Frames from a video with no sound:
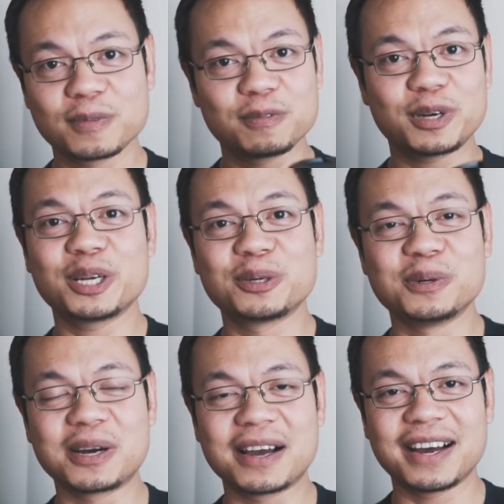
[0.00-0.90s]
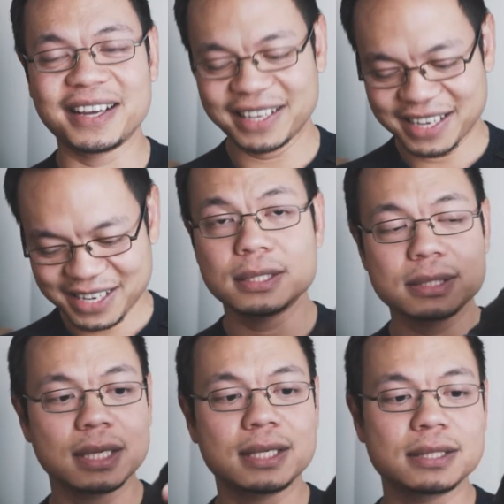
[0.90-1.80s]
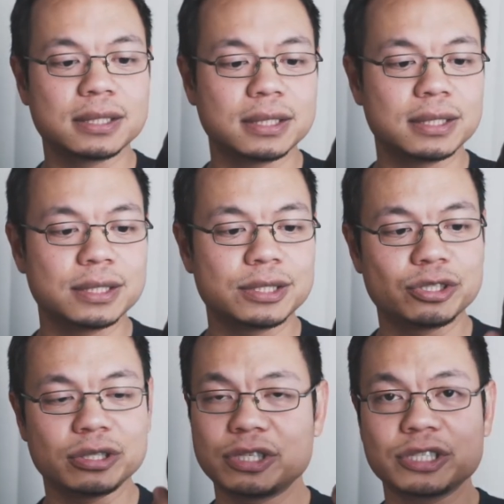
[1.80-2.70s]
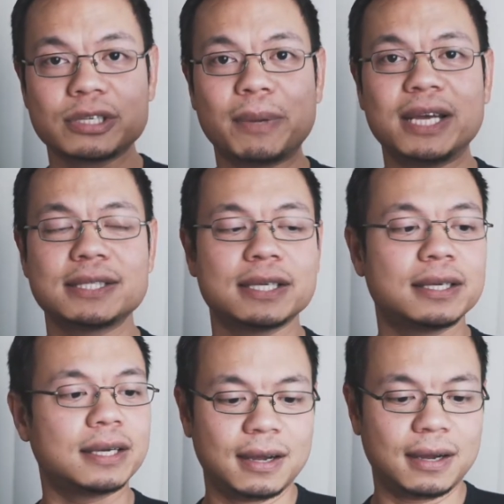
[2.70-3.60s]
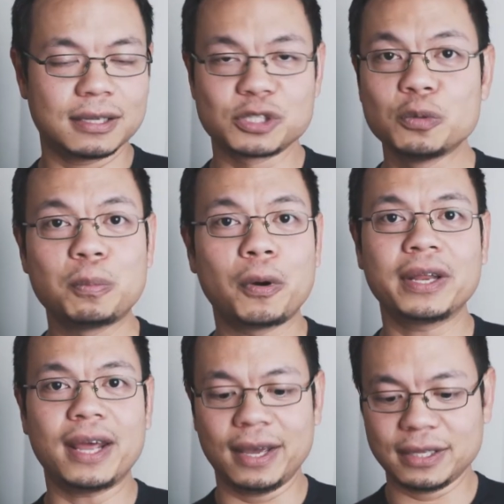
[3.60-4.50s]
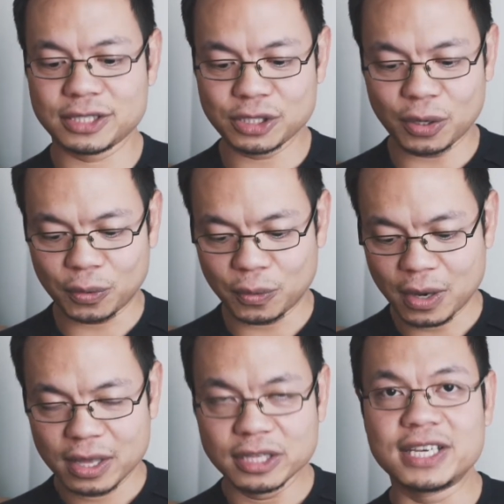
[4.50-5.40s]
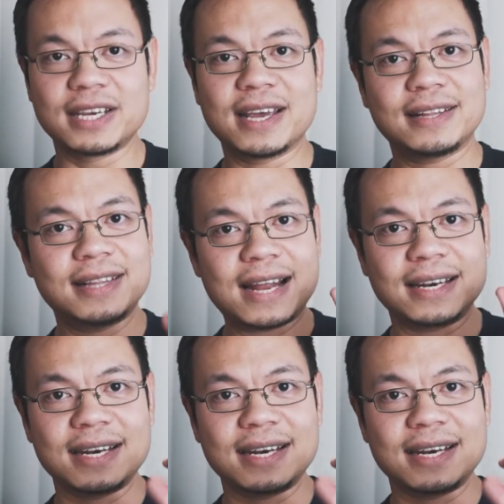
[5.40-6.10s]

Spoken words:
Very cool guy. This lens is just amazing. 2.8, so you can get that